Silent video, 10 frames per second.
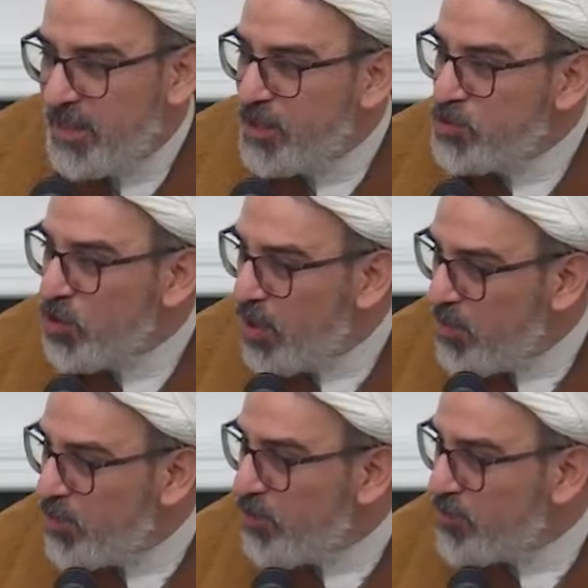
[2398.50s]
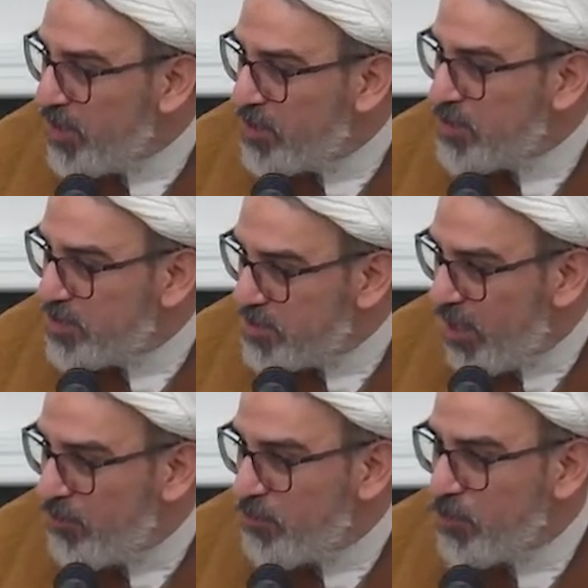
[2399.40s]
enjoyment of theirs
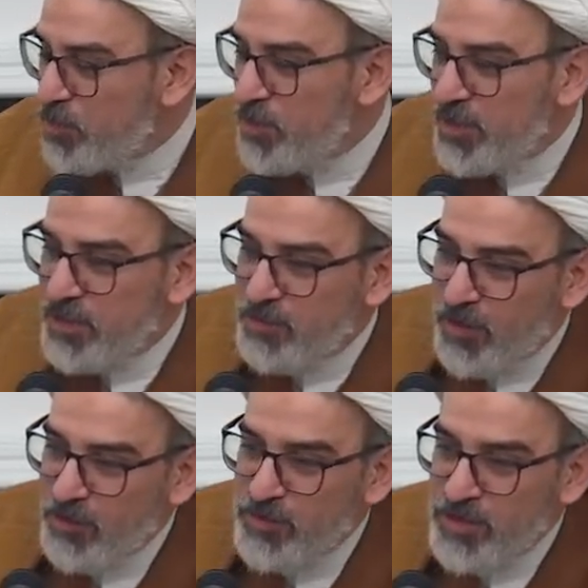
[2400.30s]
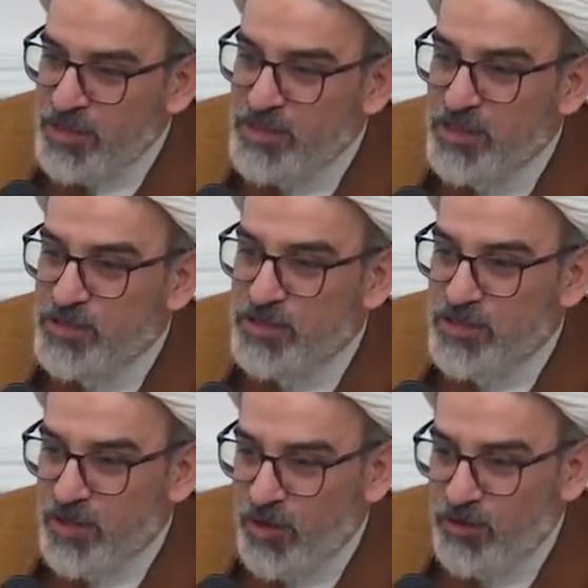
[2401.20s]
itself could be one of the
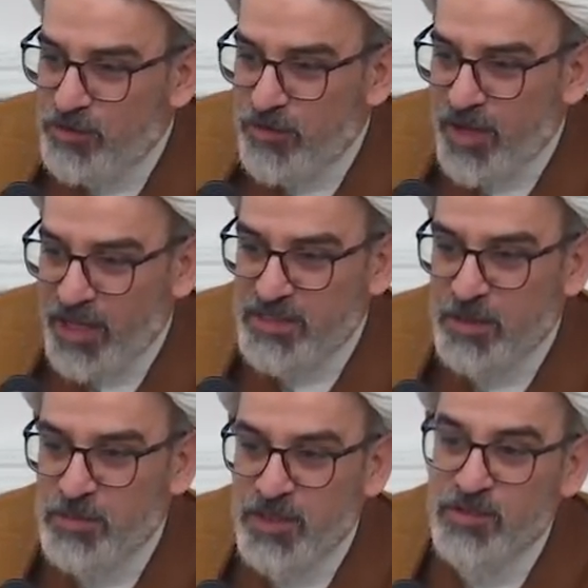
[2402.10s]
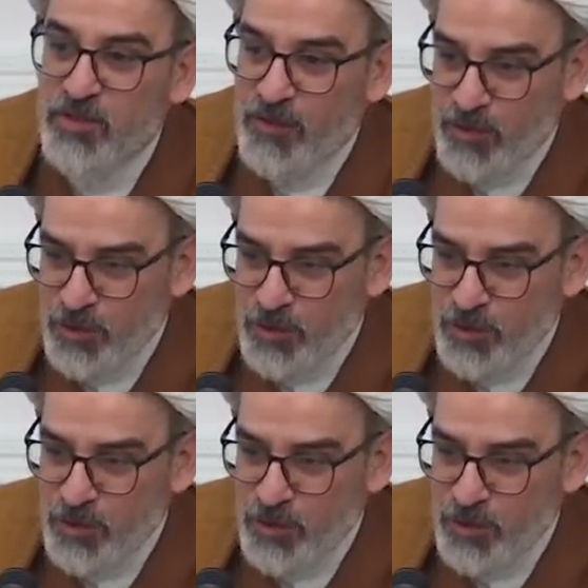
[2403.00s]
reasons of acceptance of